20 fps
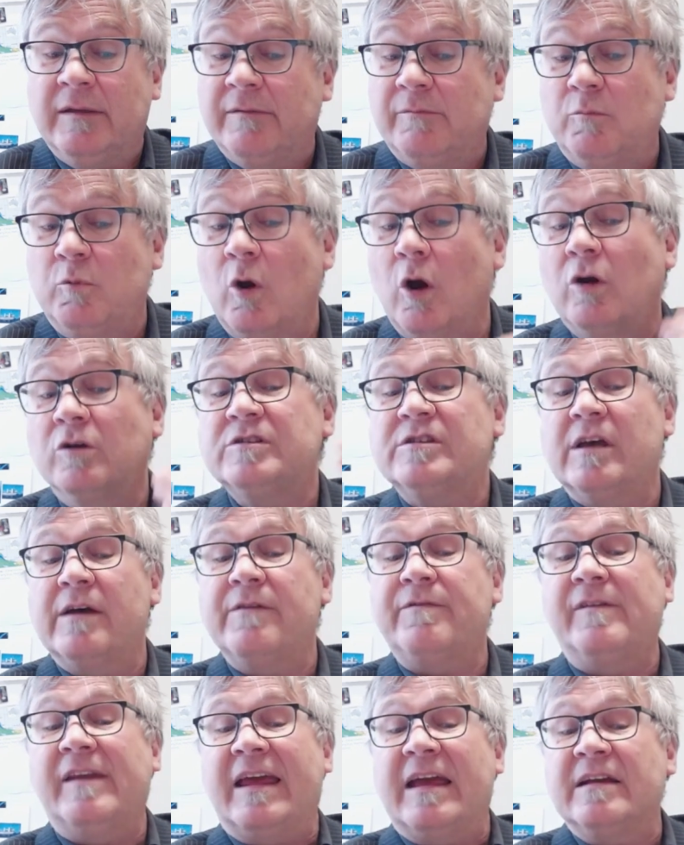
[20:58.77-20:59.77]
We also
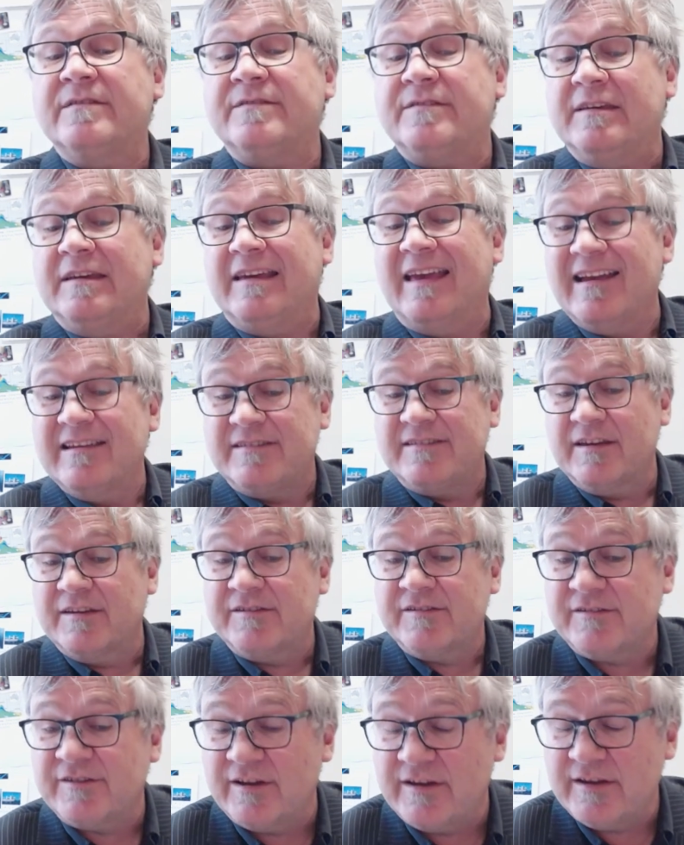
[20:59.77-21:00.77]
have an air-sea gas
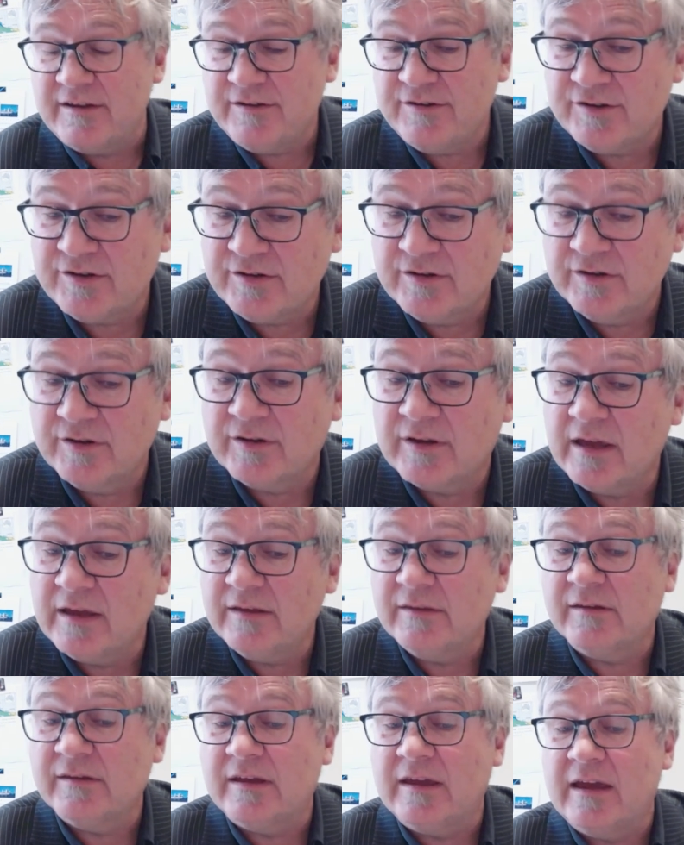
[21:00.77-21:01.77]
exchange. Okay,
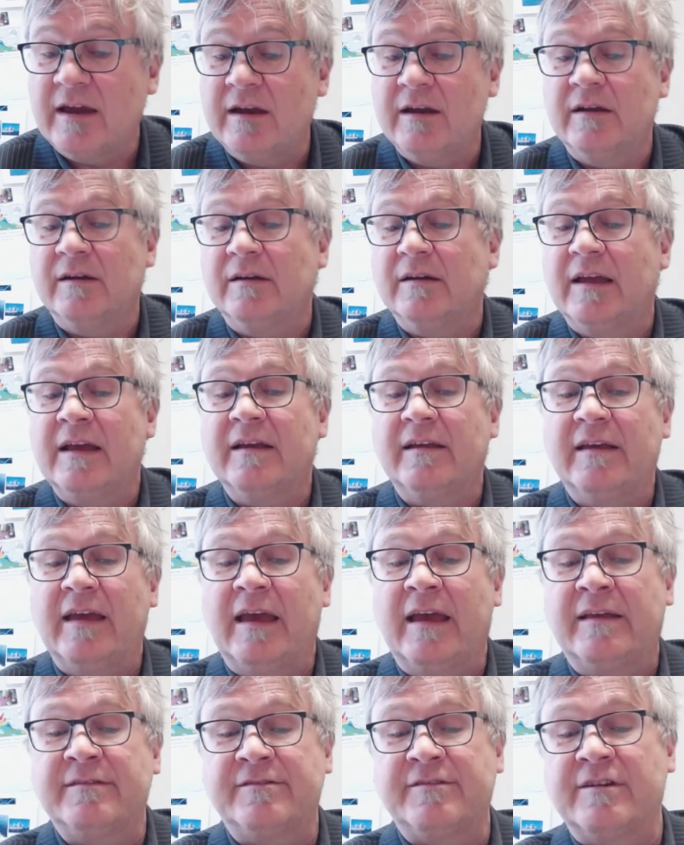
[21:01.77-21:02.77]
the air
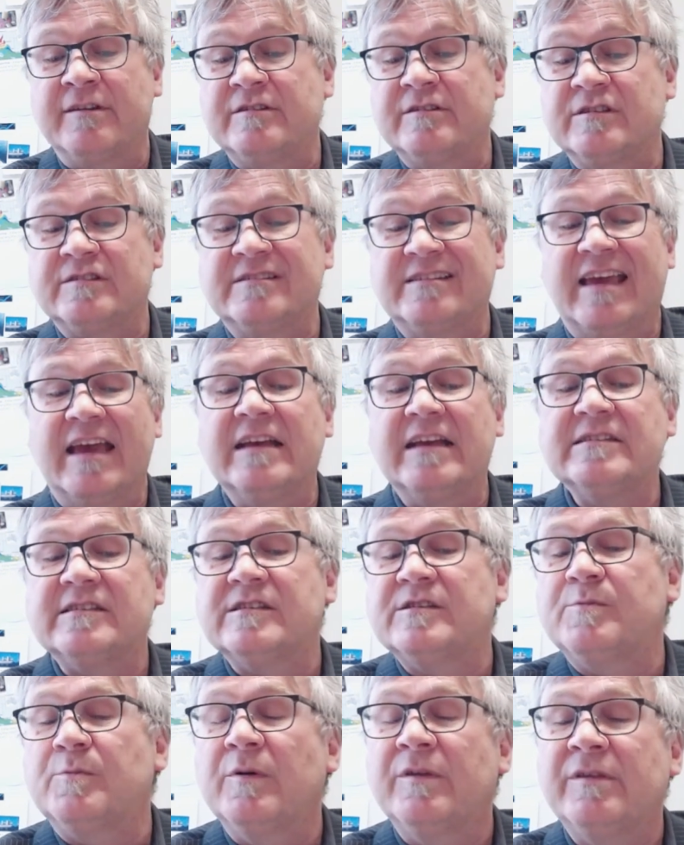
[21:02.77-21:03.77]
exchanges
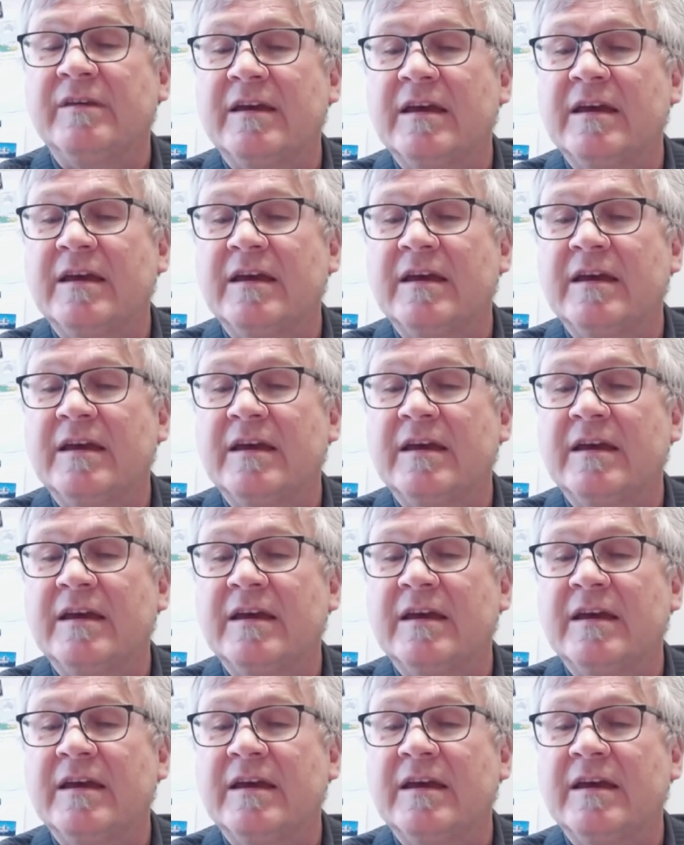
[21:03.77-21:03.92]
gases with the